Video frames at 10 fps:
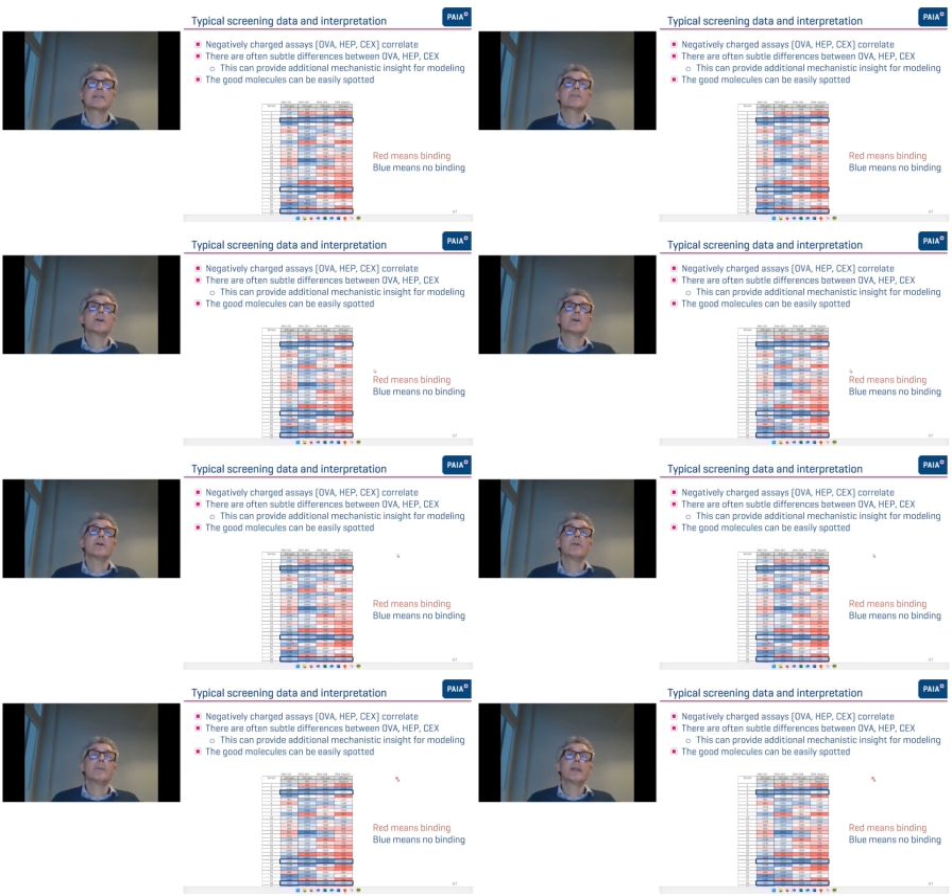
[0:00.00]
So
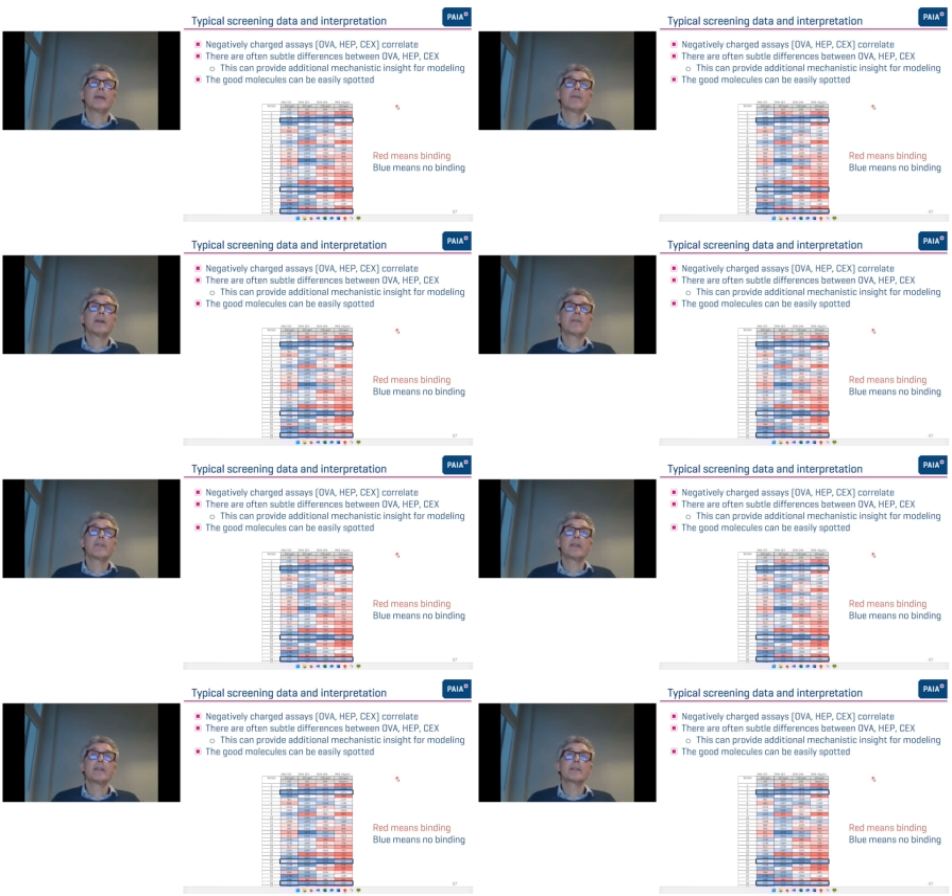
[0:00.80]
whenever
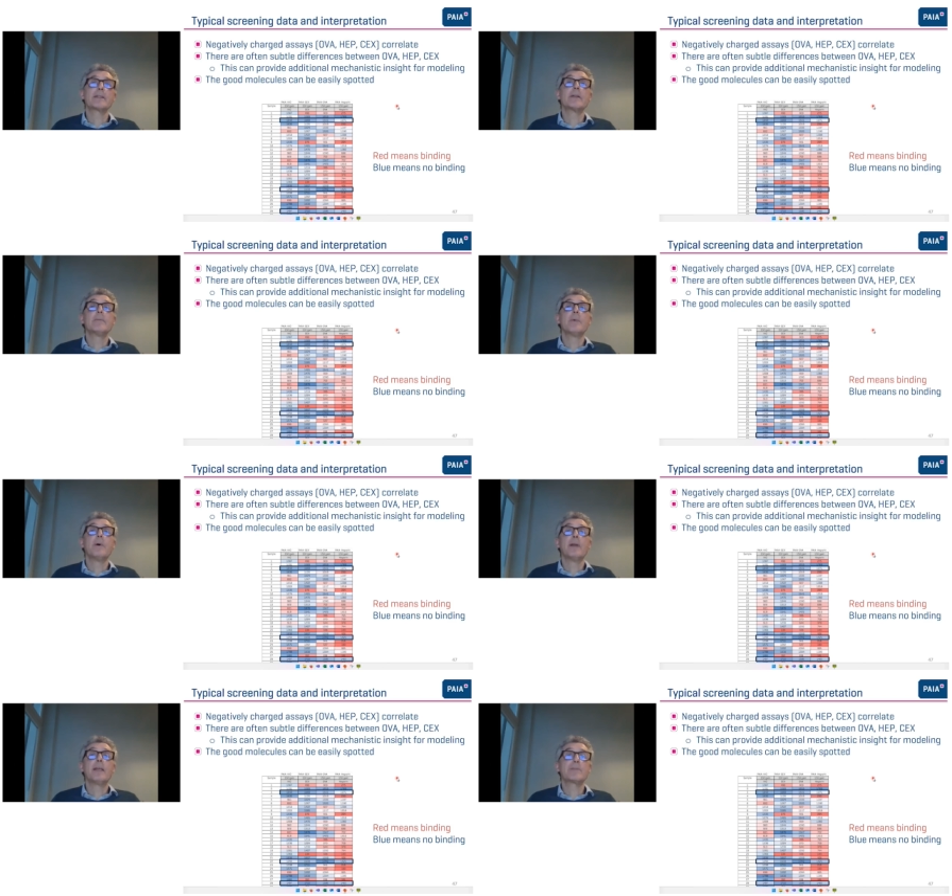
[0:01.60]
everything is
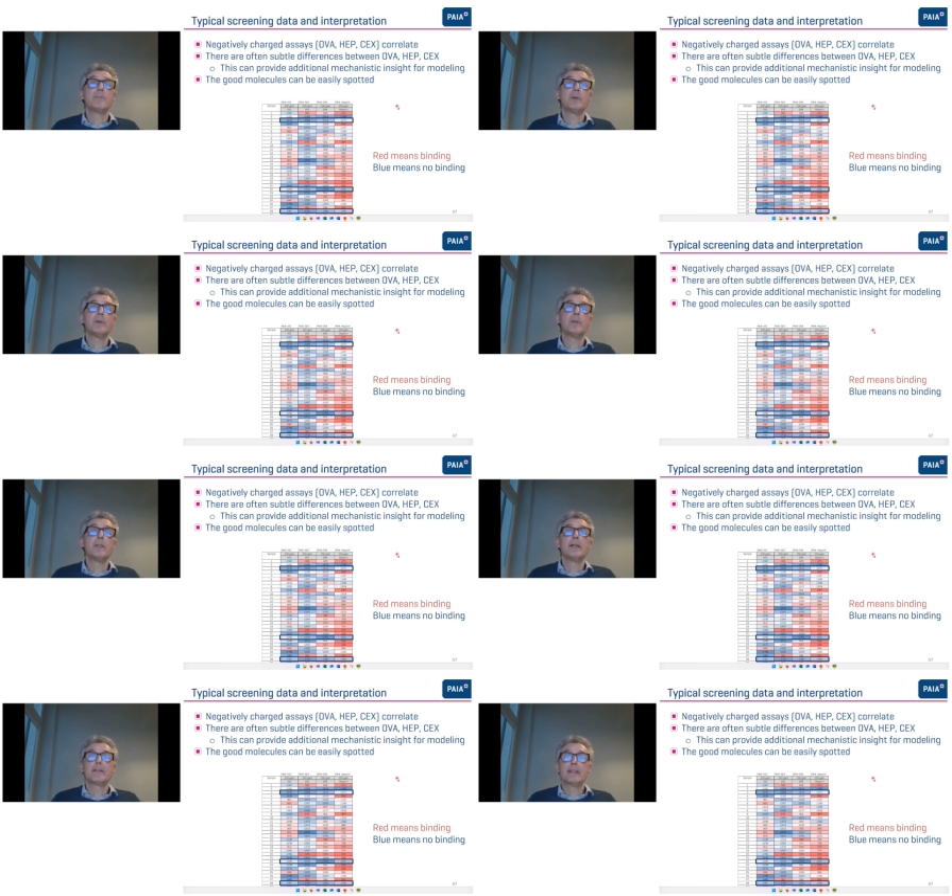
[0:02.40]
more or less blue,
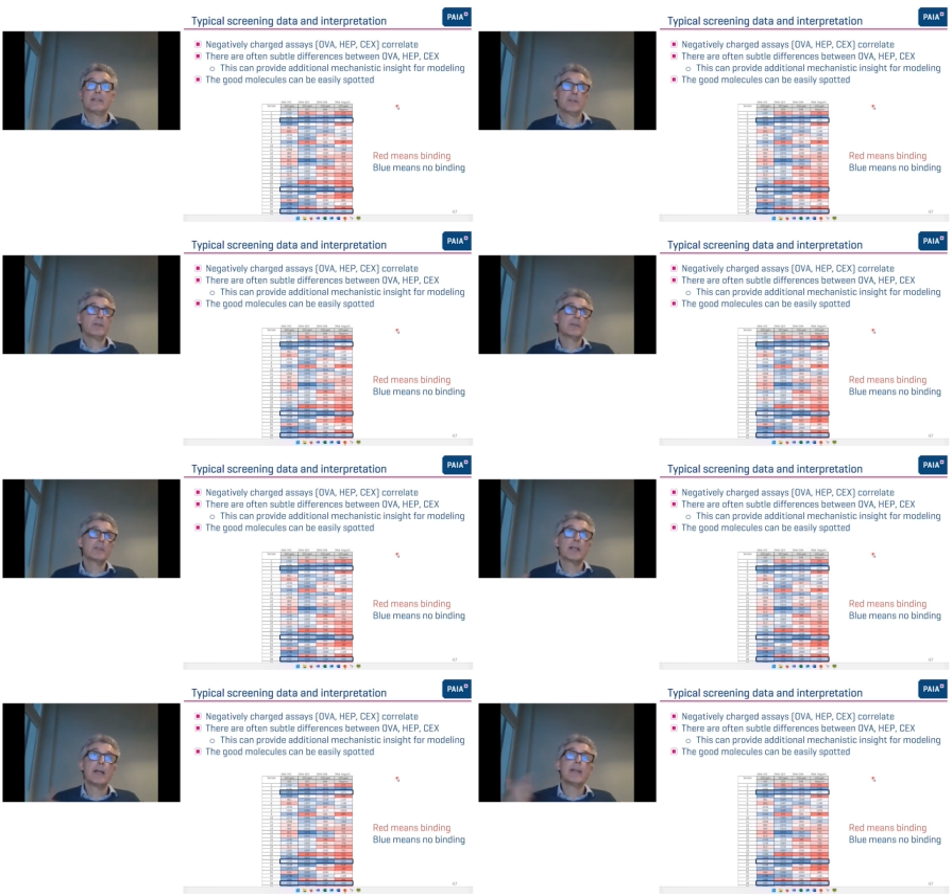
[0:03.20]
that's a good
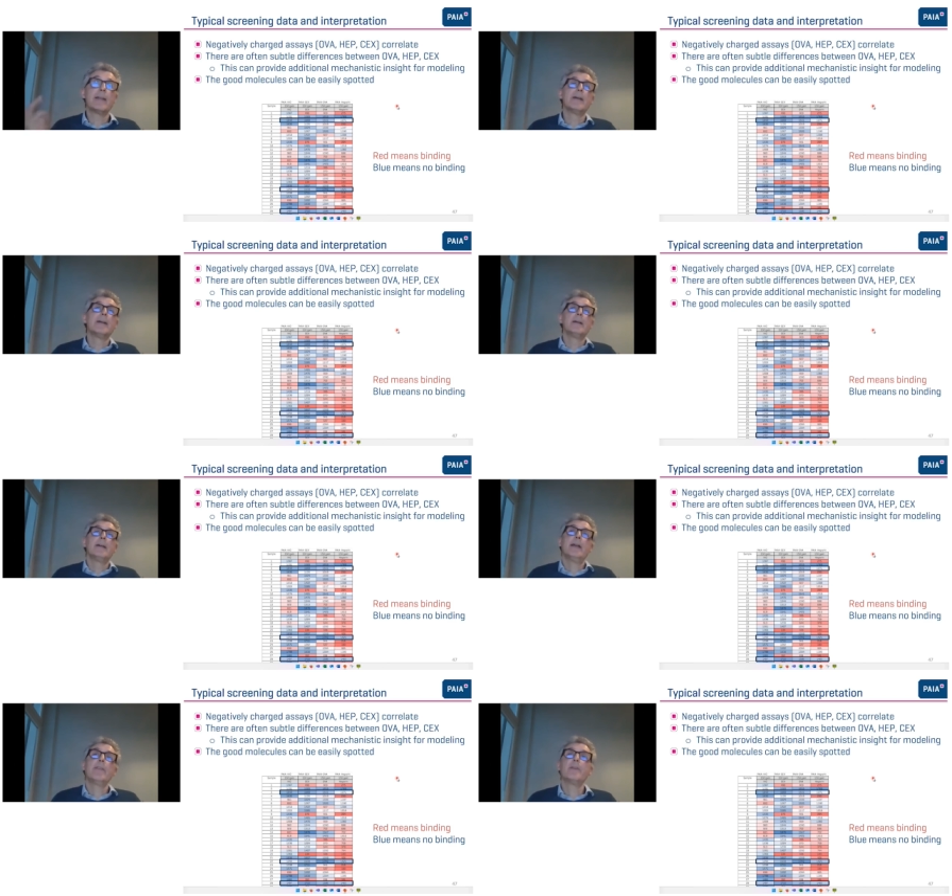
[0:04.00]
sign,
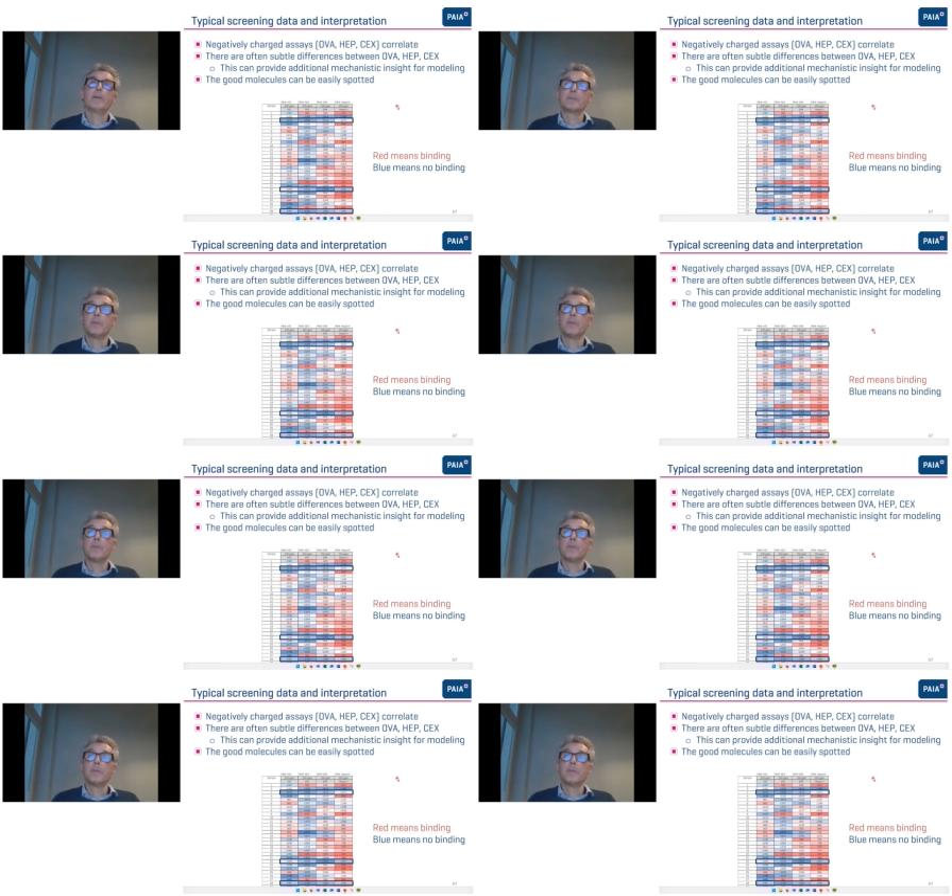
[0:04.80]
and those